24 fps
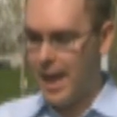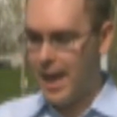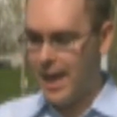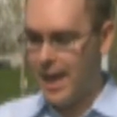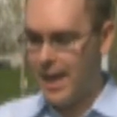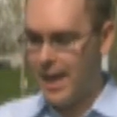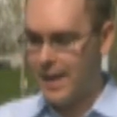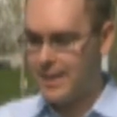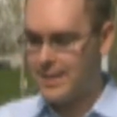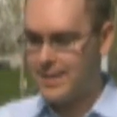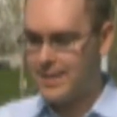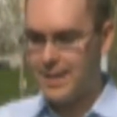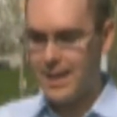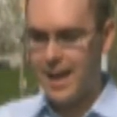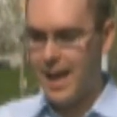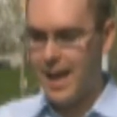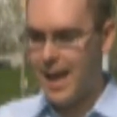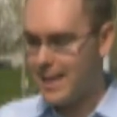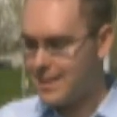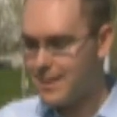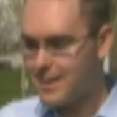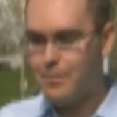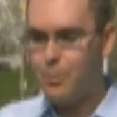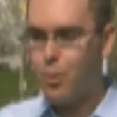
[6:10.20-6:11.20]
And
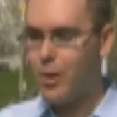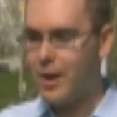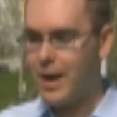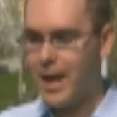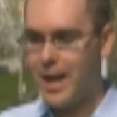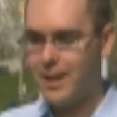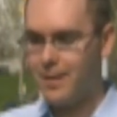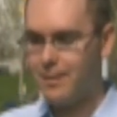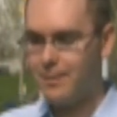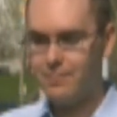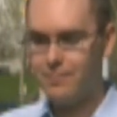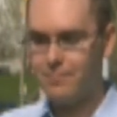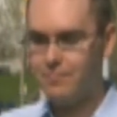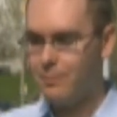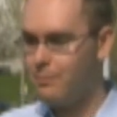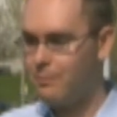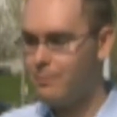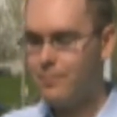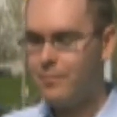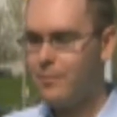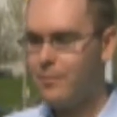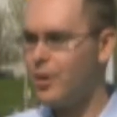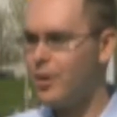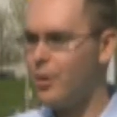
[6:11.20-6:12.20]
at some point I
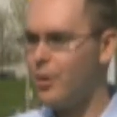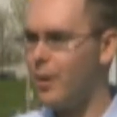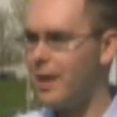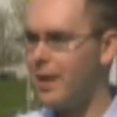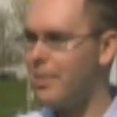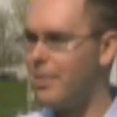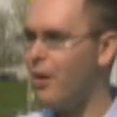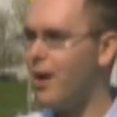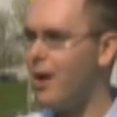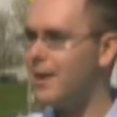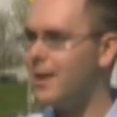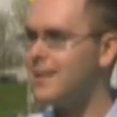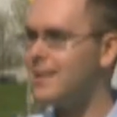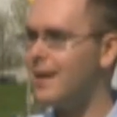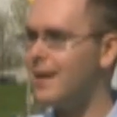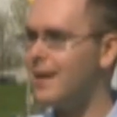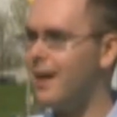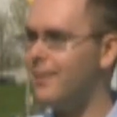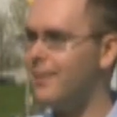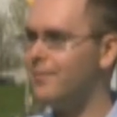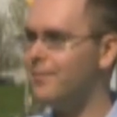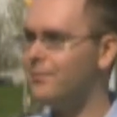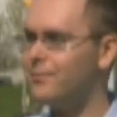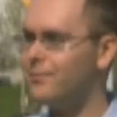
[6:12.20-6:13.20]
thought,
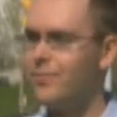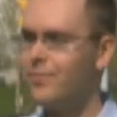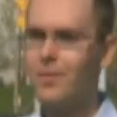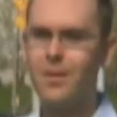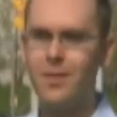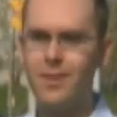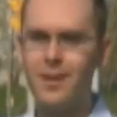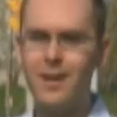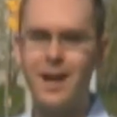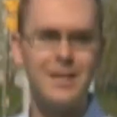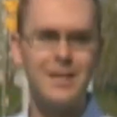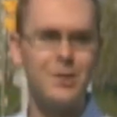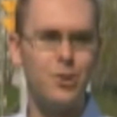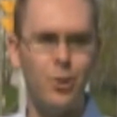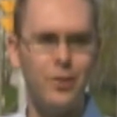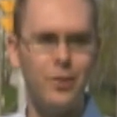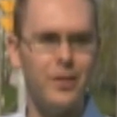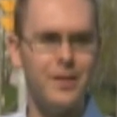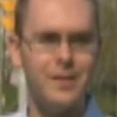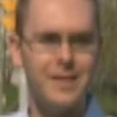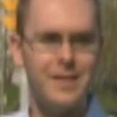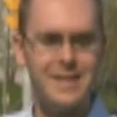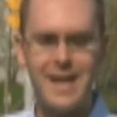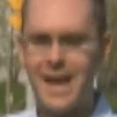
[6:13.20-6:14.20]
I
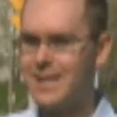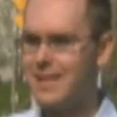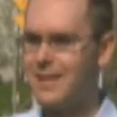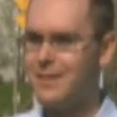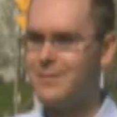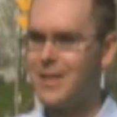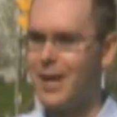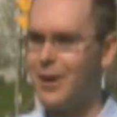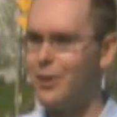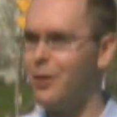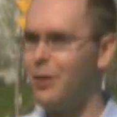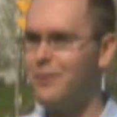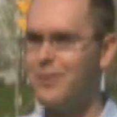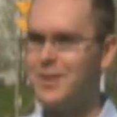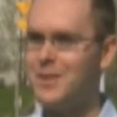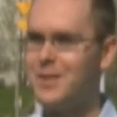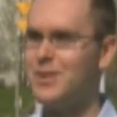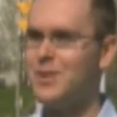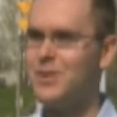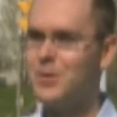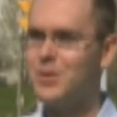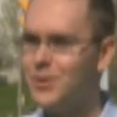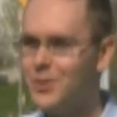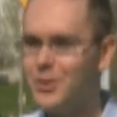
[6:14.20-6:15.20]
told the detectives, I don't know if
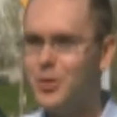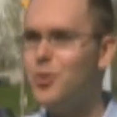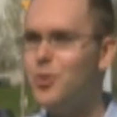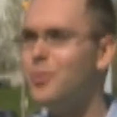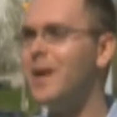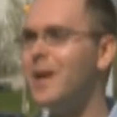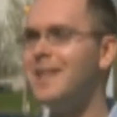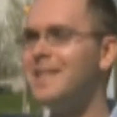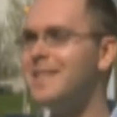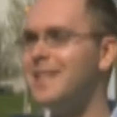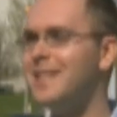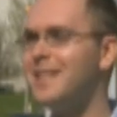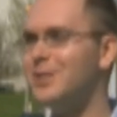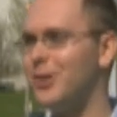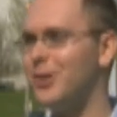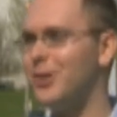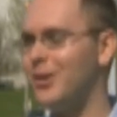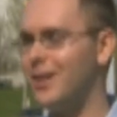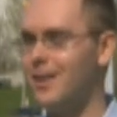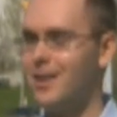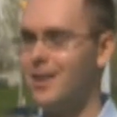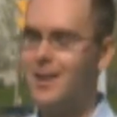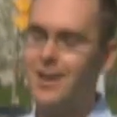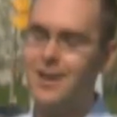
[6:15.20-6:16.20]
this is human instinct
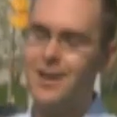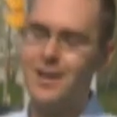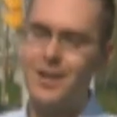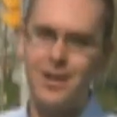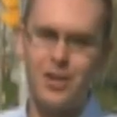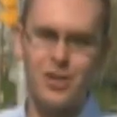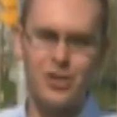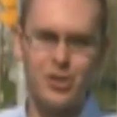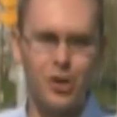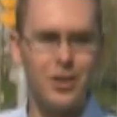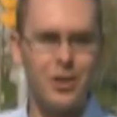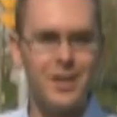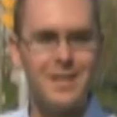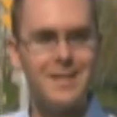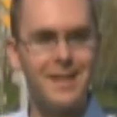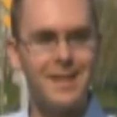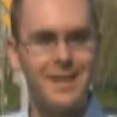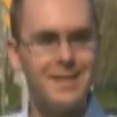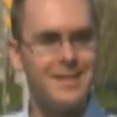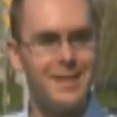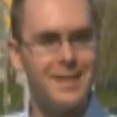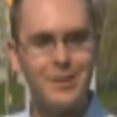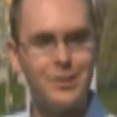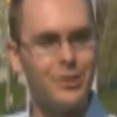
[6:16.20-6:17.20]
or
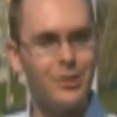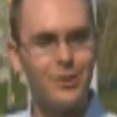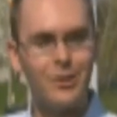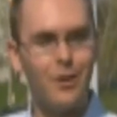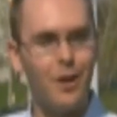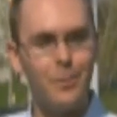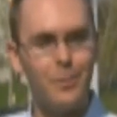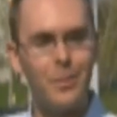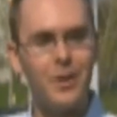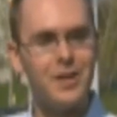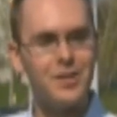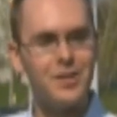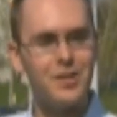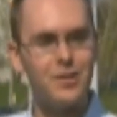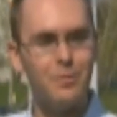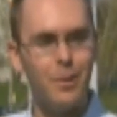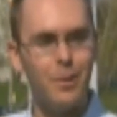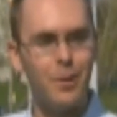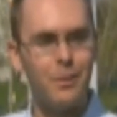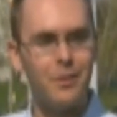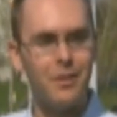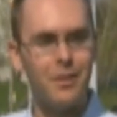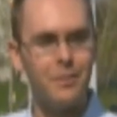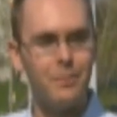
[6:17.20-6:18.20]
journalistic instinct or a combination
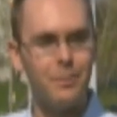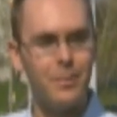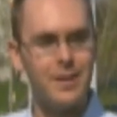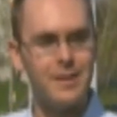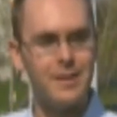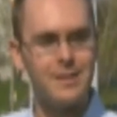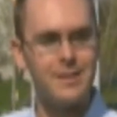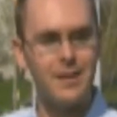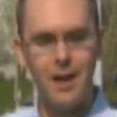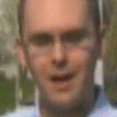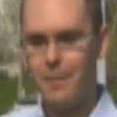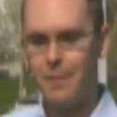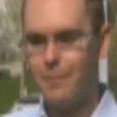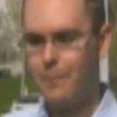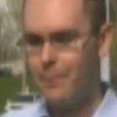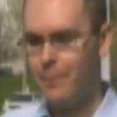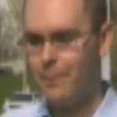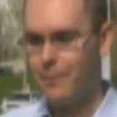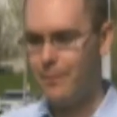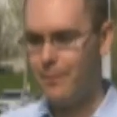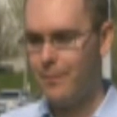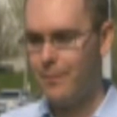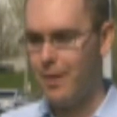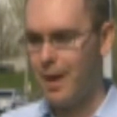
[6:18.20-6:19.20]
of both, but
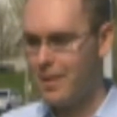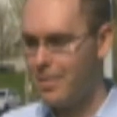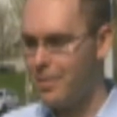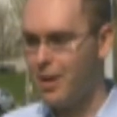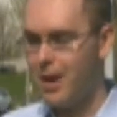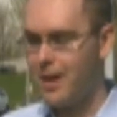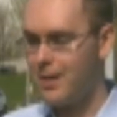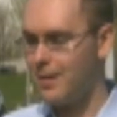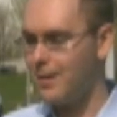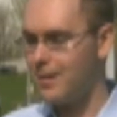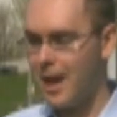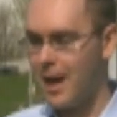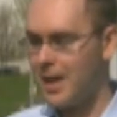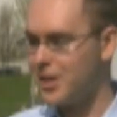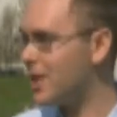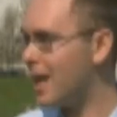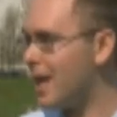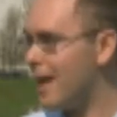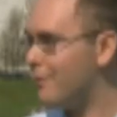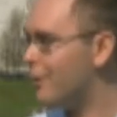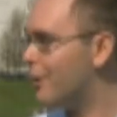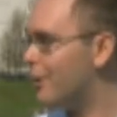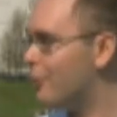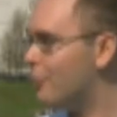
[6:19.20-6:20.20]
I thought I
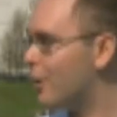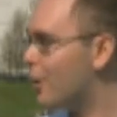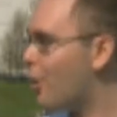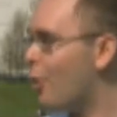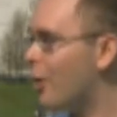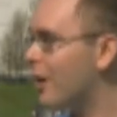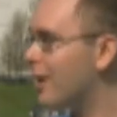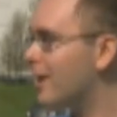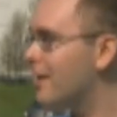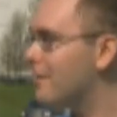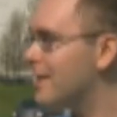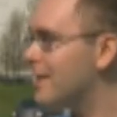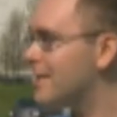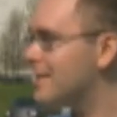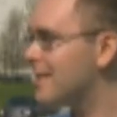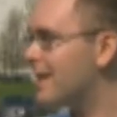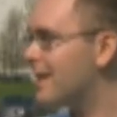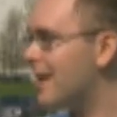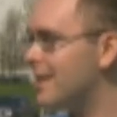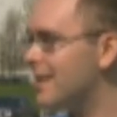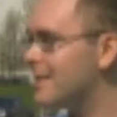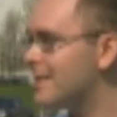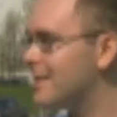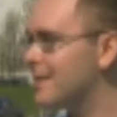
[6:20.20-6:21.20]
should have a recording of this
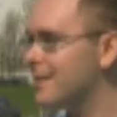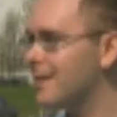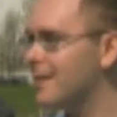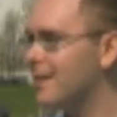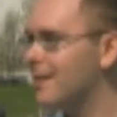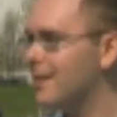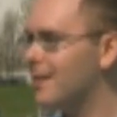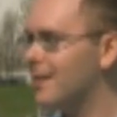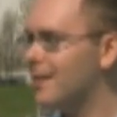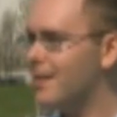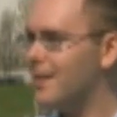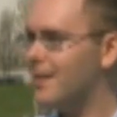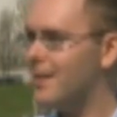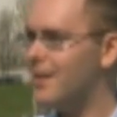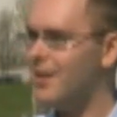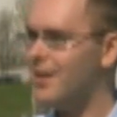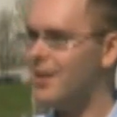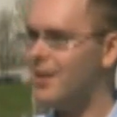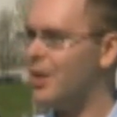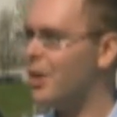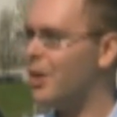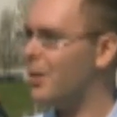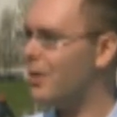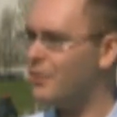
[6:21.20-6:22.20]
in case,
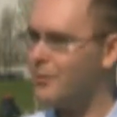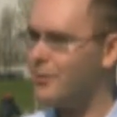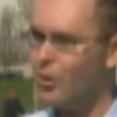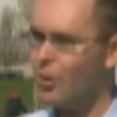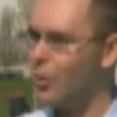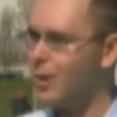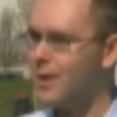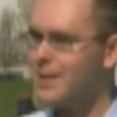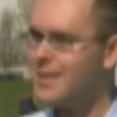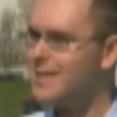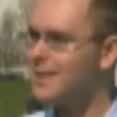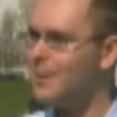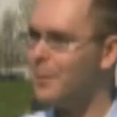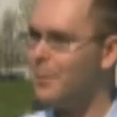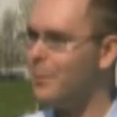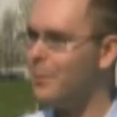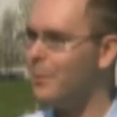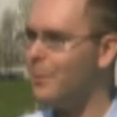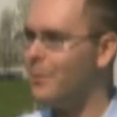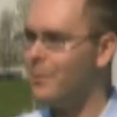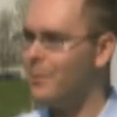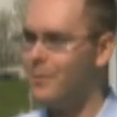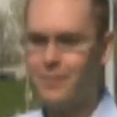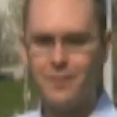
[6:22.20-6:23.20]
if there was
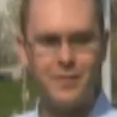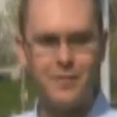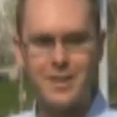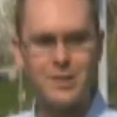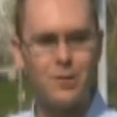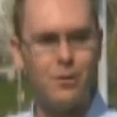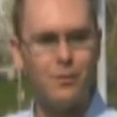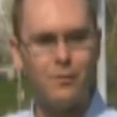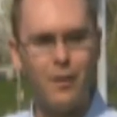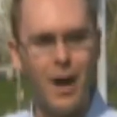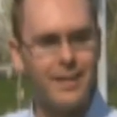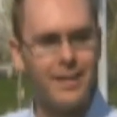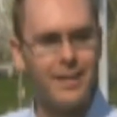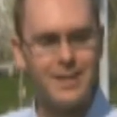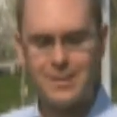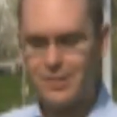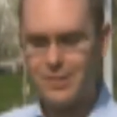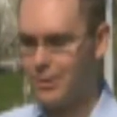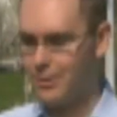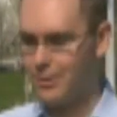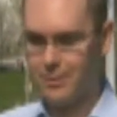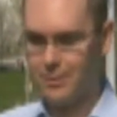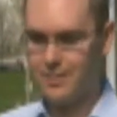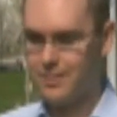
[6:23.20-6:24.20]
some physical
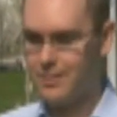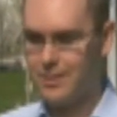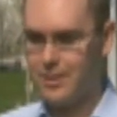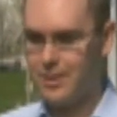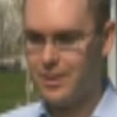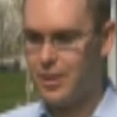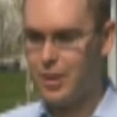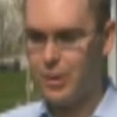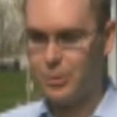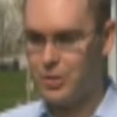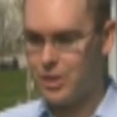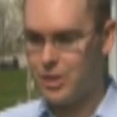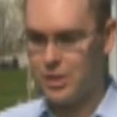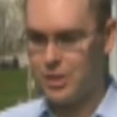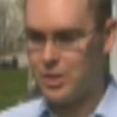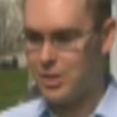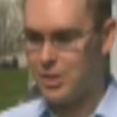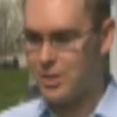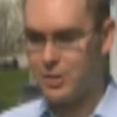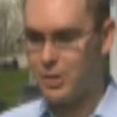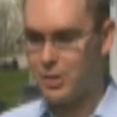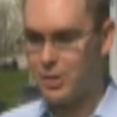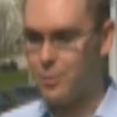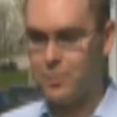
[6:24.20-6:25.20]
violence or,
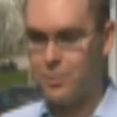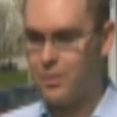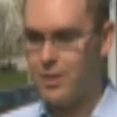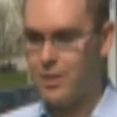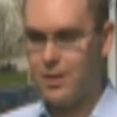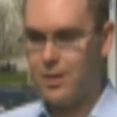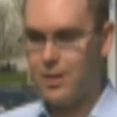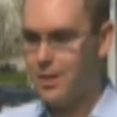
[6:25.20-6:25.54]
just so,